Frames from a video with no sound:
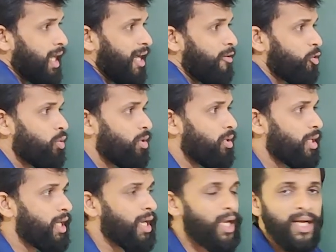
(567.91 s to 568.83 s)
I have to
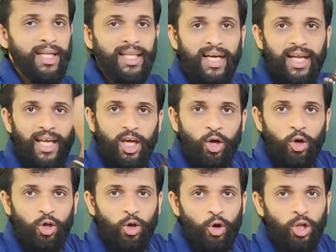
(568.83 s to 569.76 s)
hit that egg
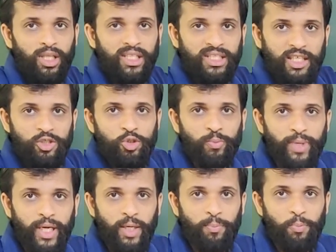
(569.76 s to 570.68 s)
on all the sides to
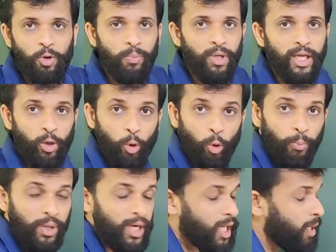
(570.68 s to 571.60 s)
break it properly and
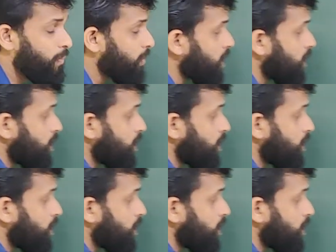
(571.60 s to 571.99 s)
open it up.